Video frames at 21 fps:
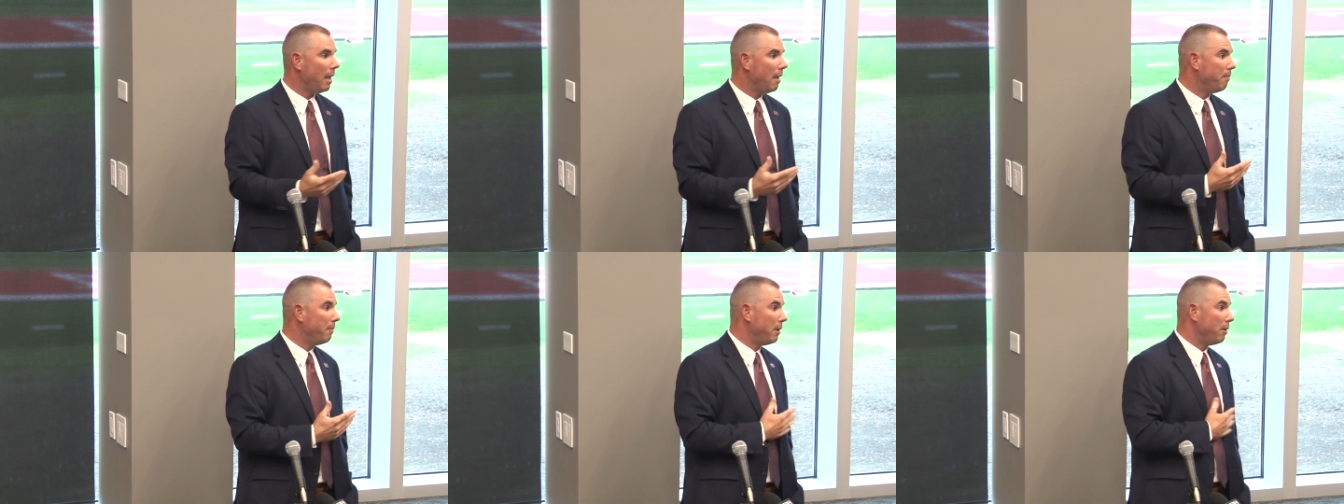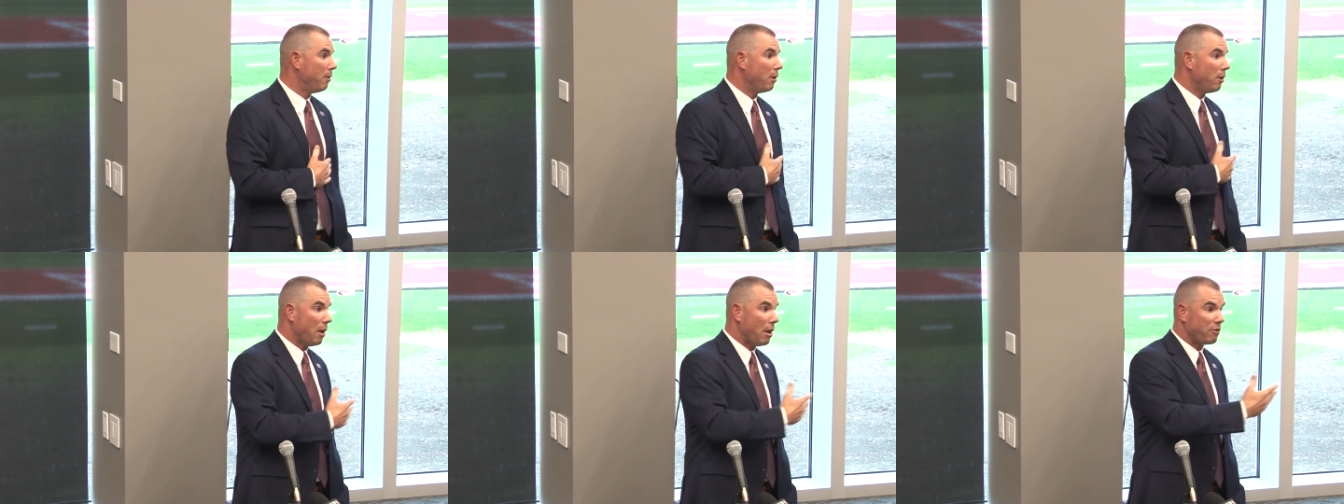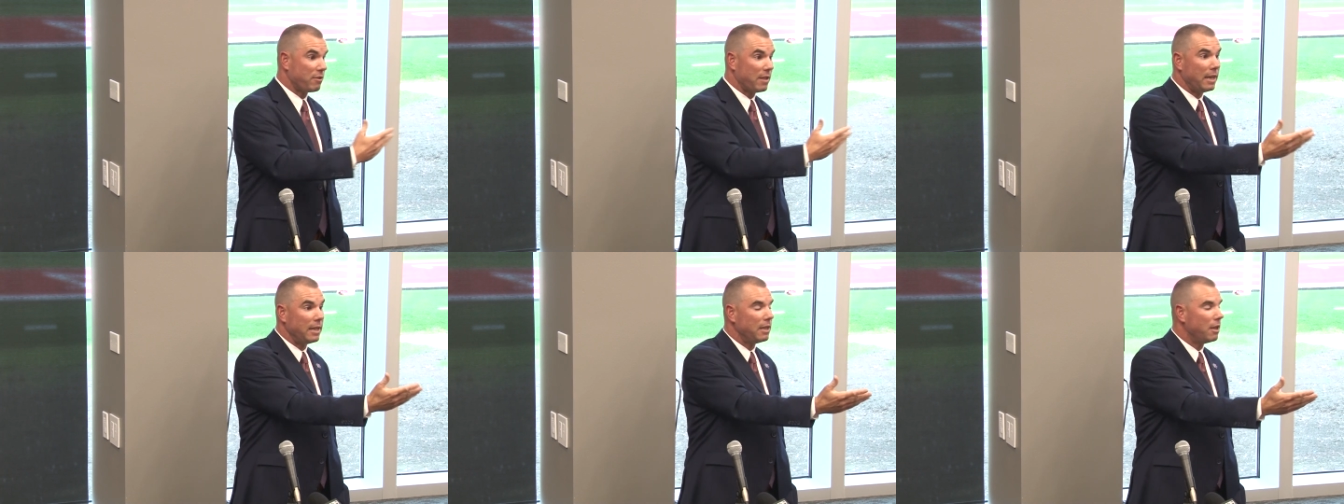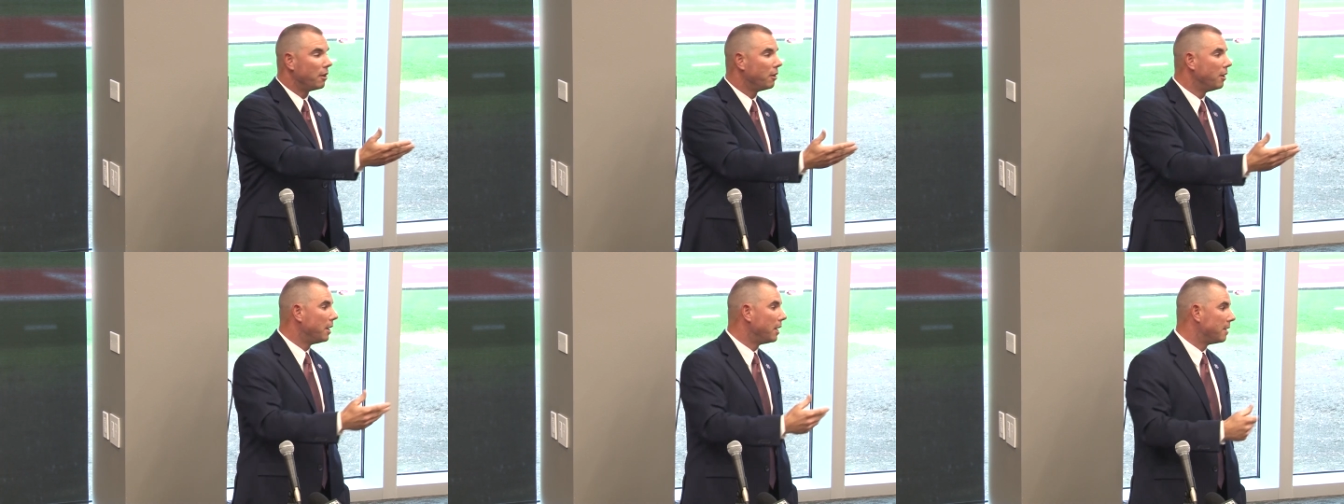and be setting
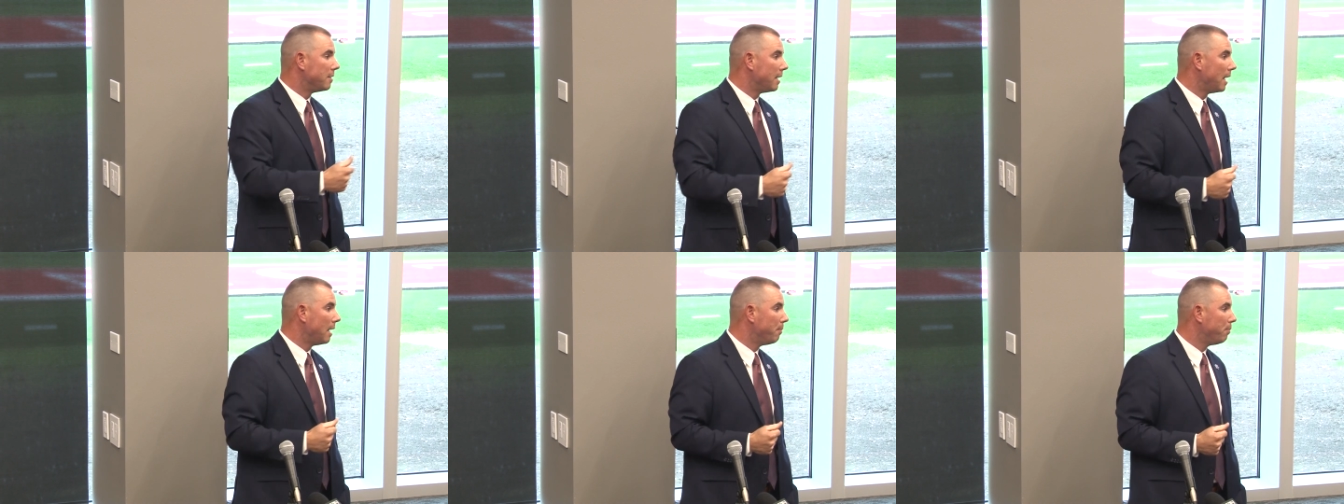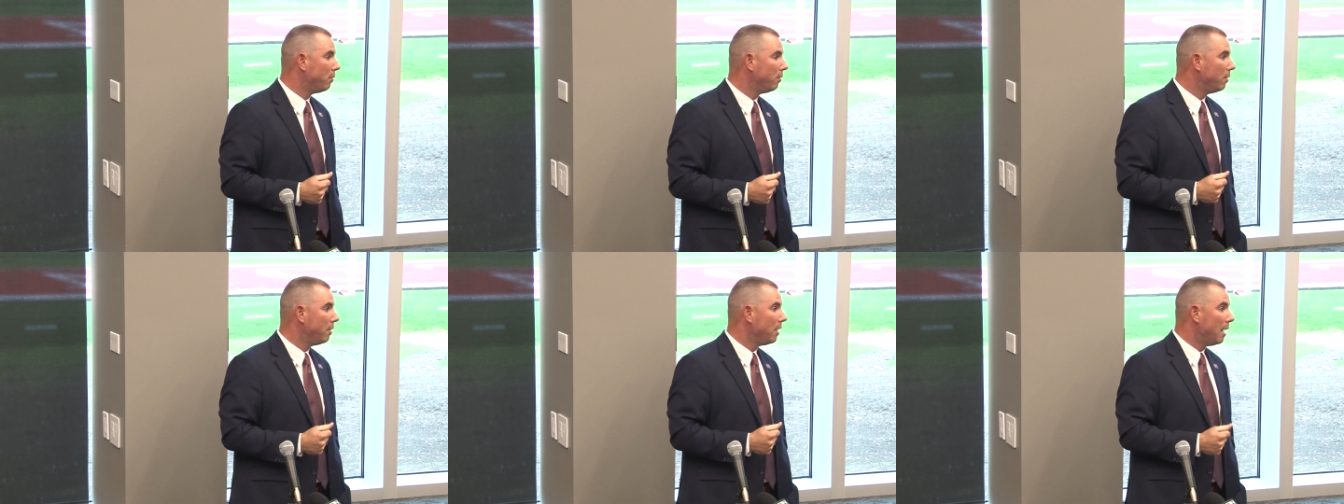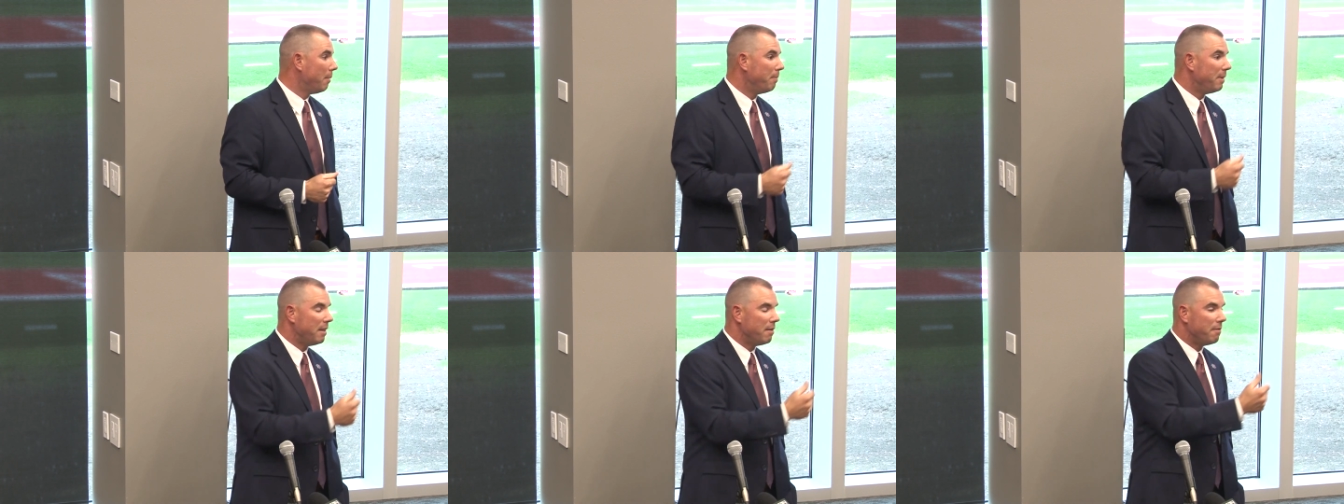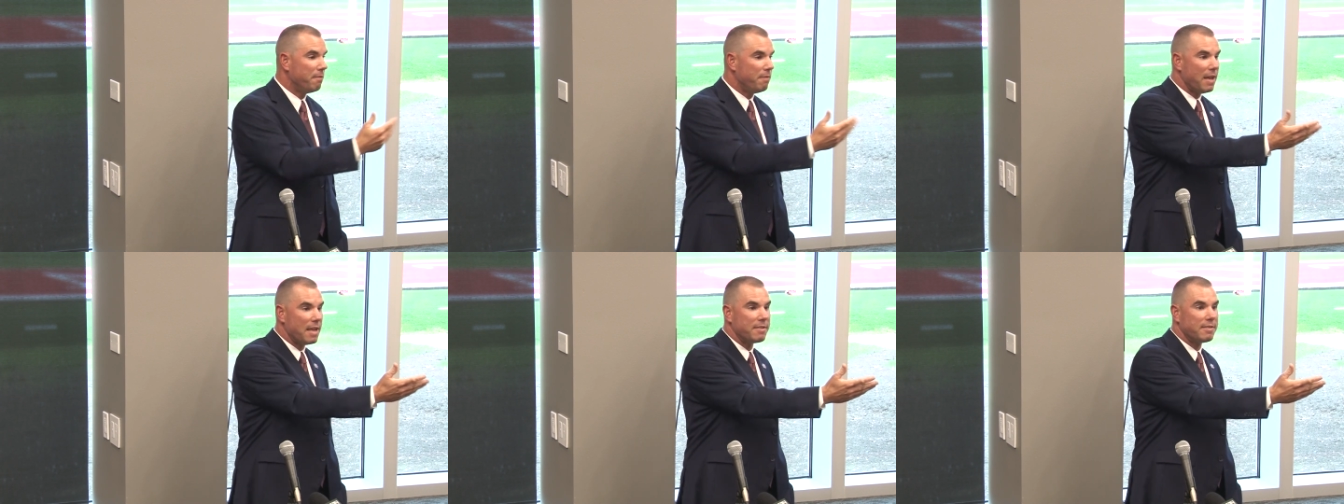a good example and be
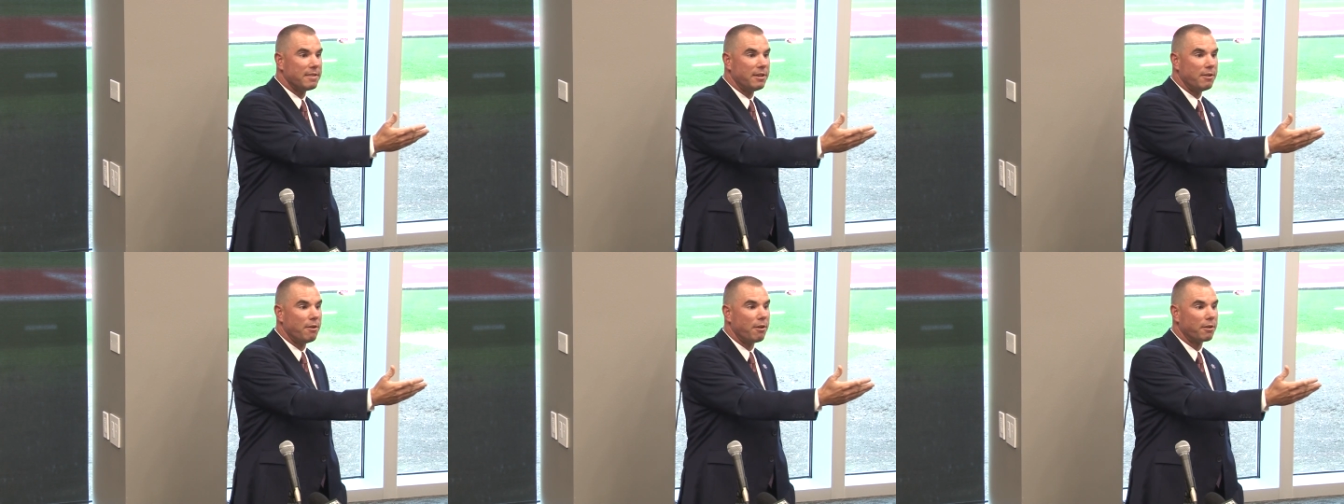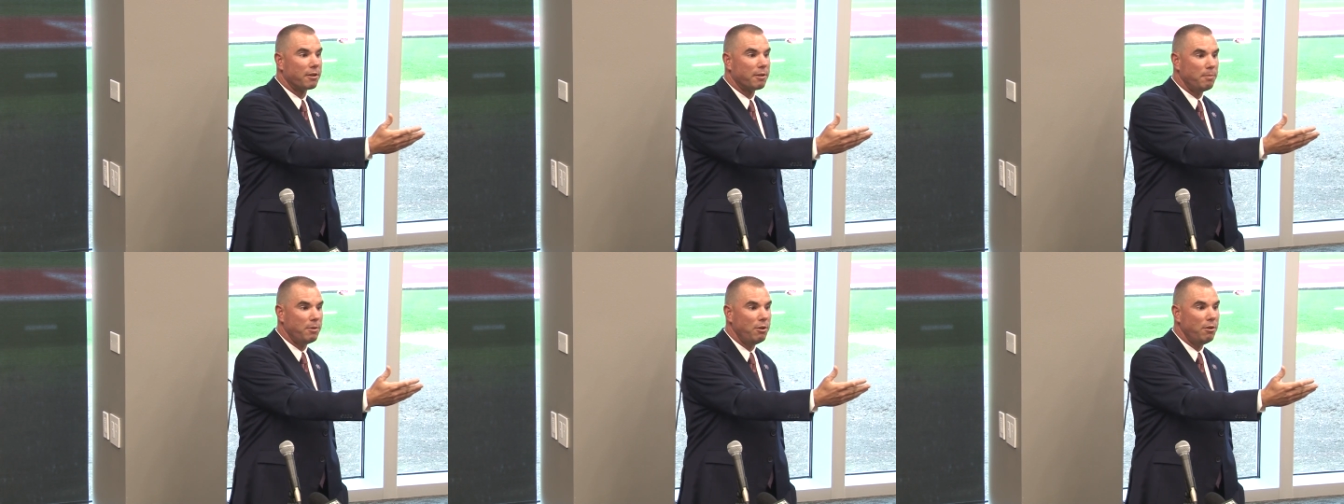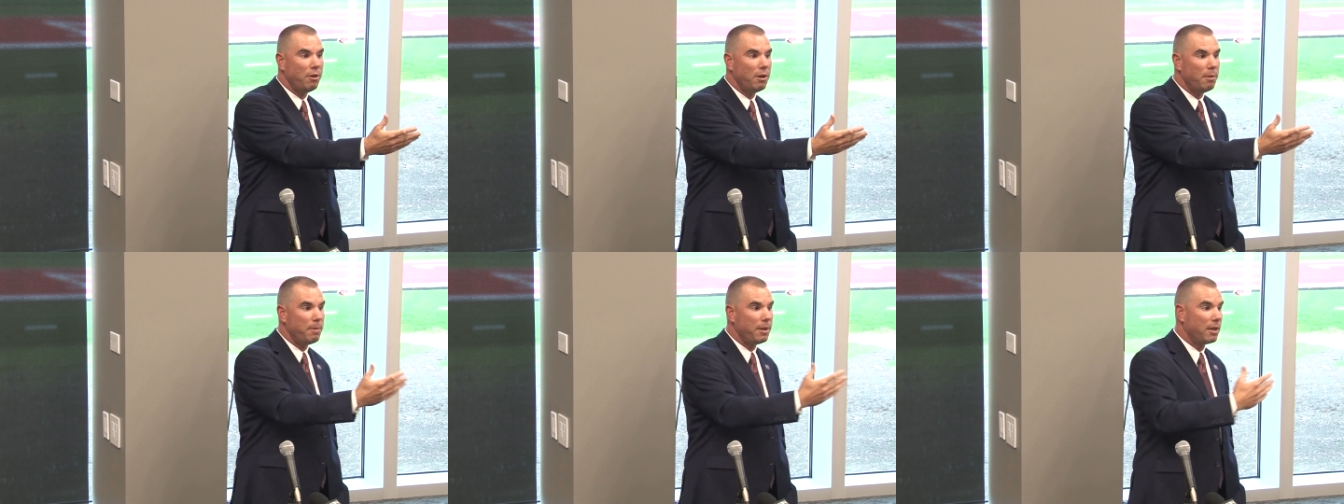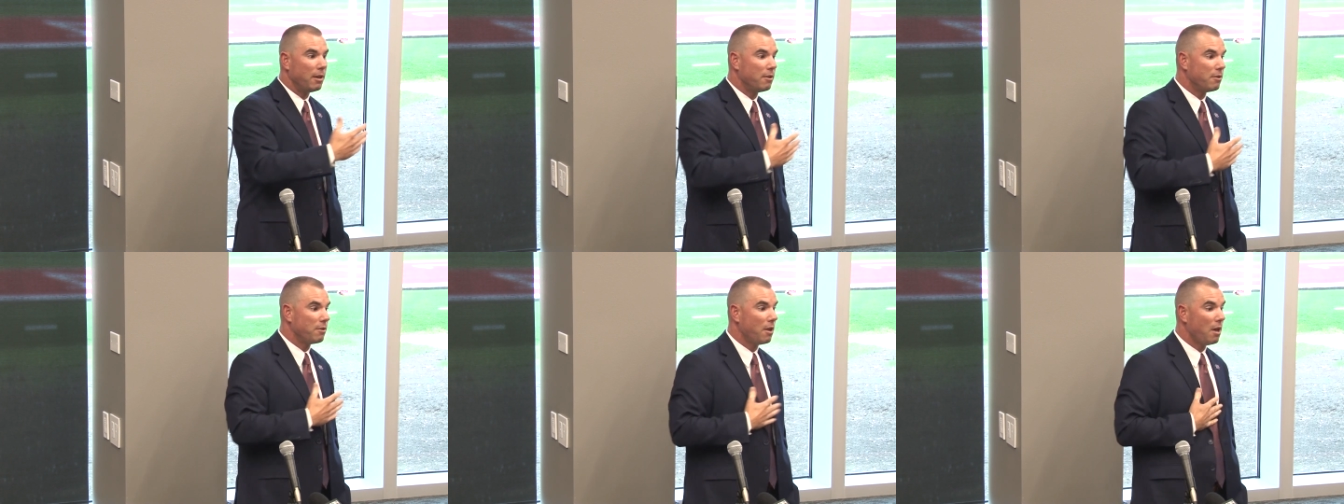invested in our community
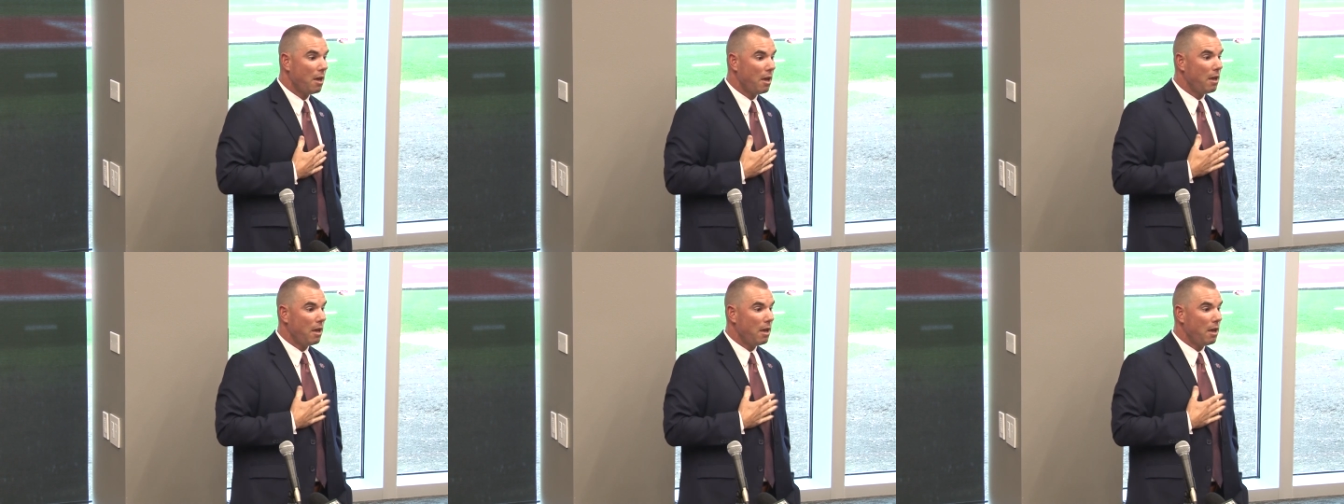because